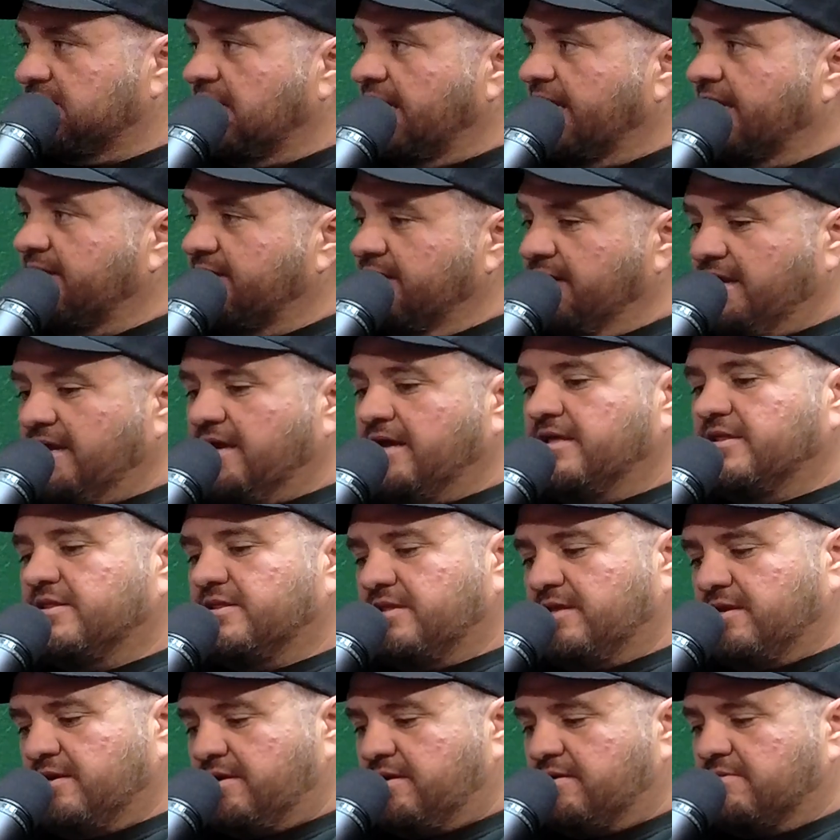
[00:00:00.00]
like
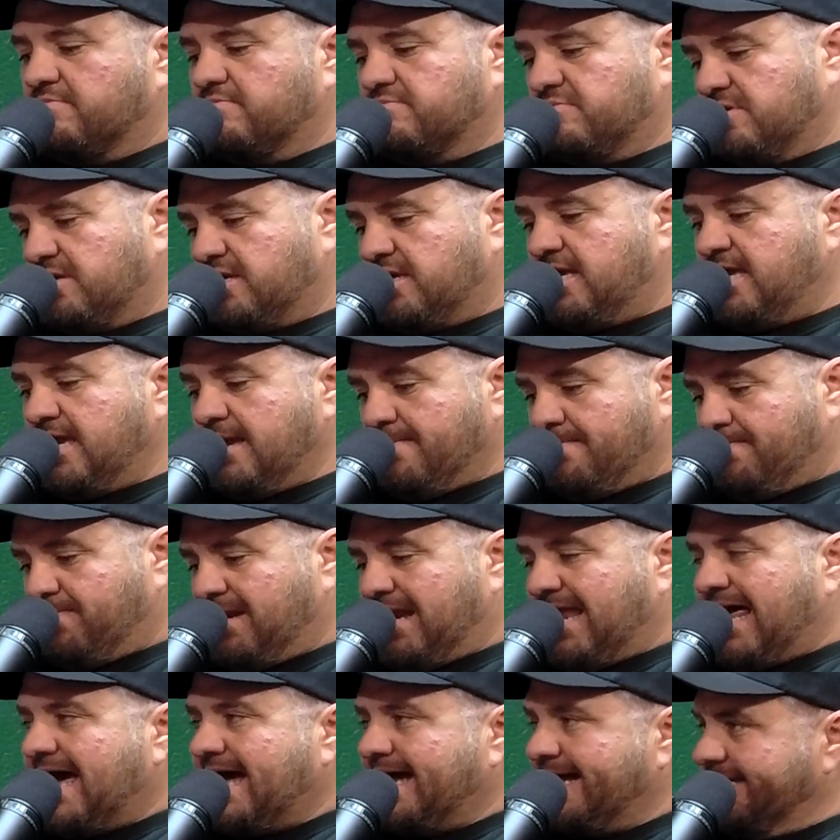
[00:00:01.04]
he
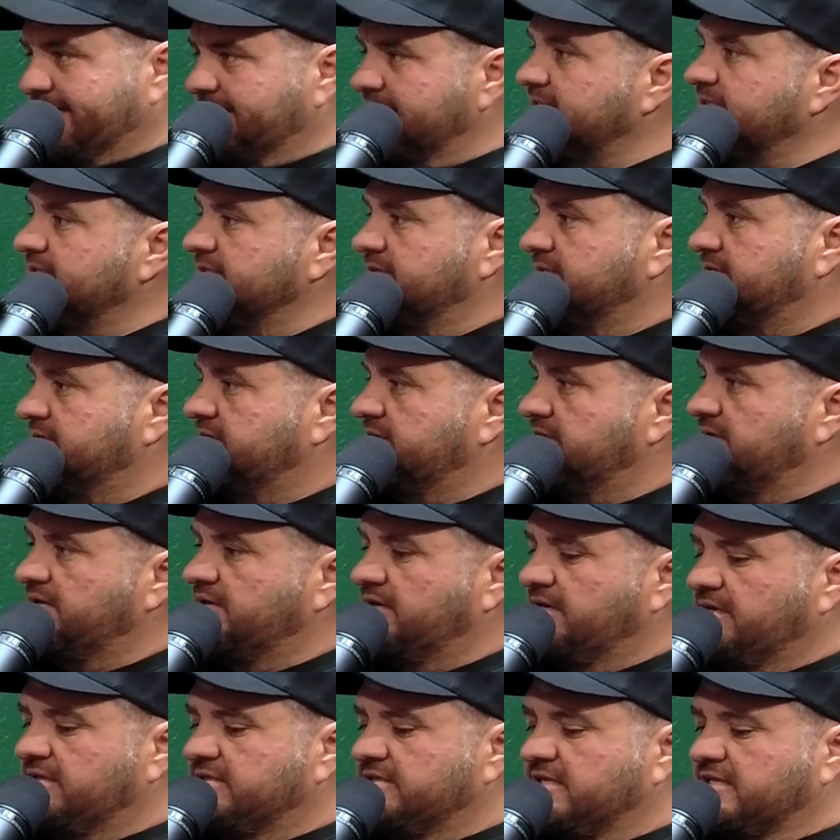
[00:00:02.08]
implies
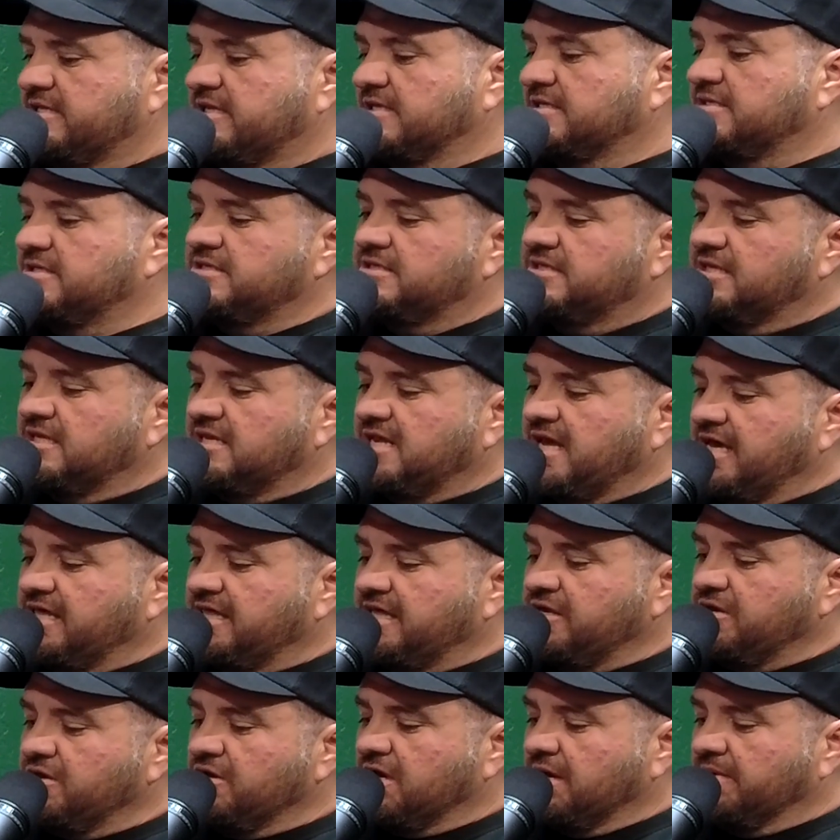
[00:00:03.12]
that this is the day
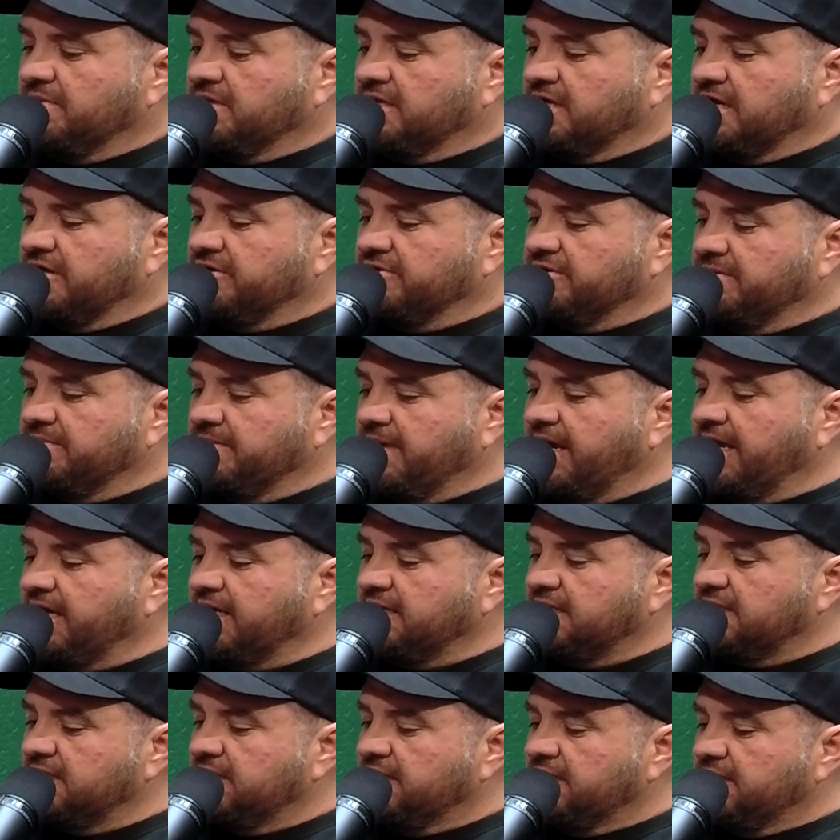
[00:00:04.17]
that you come together and mate.